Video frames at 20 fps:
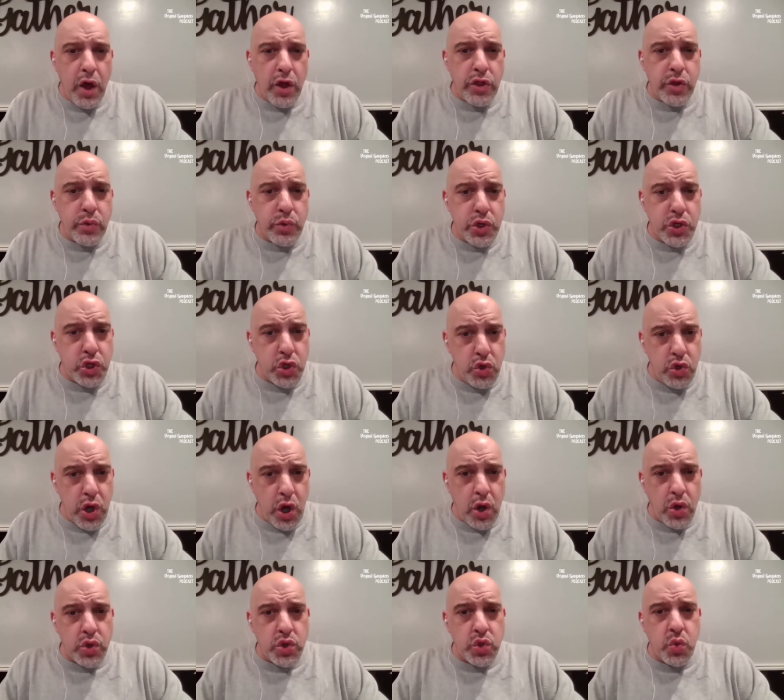the
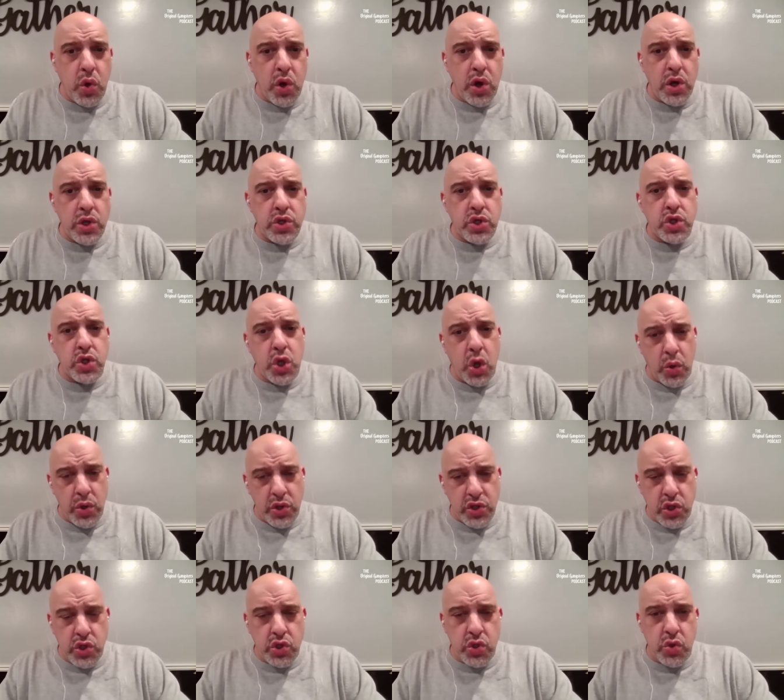Rizzutos was Tony
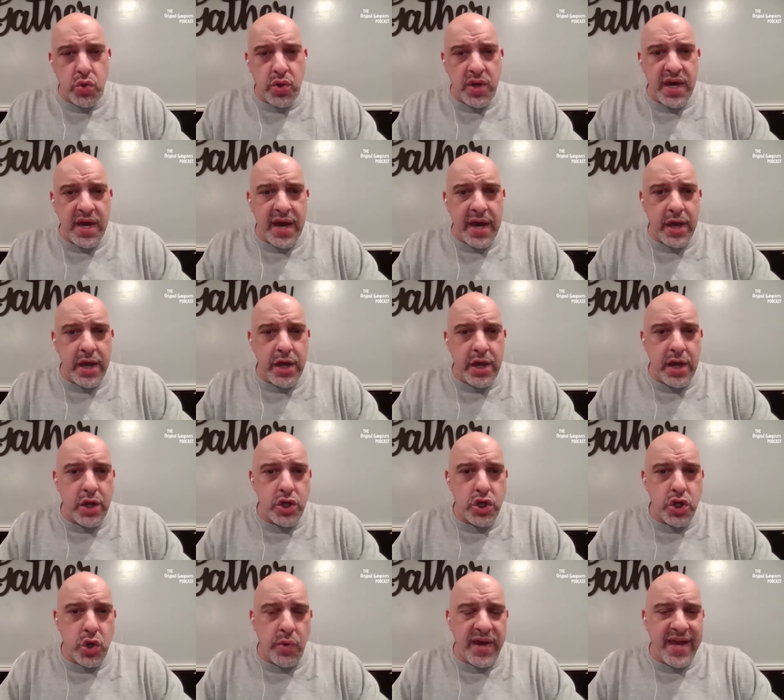Suzuki and,
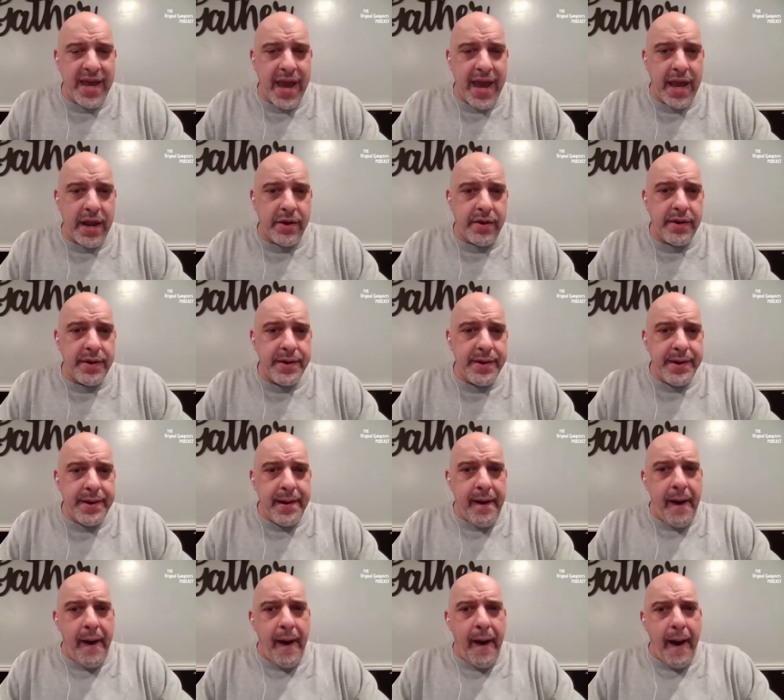and Joey Gator.
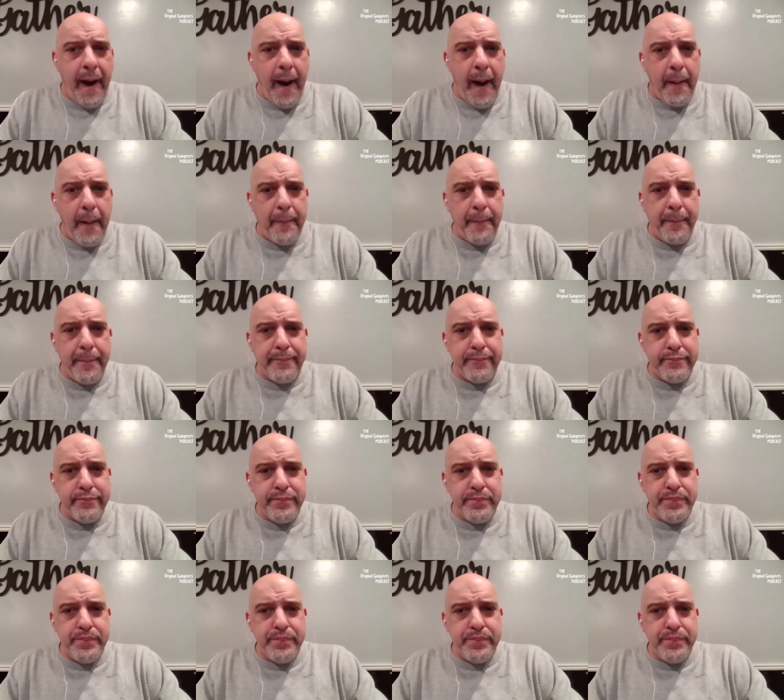Um,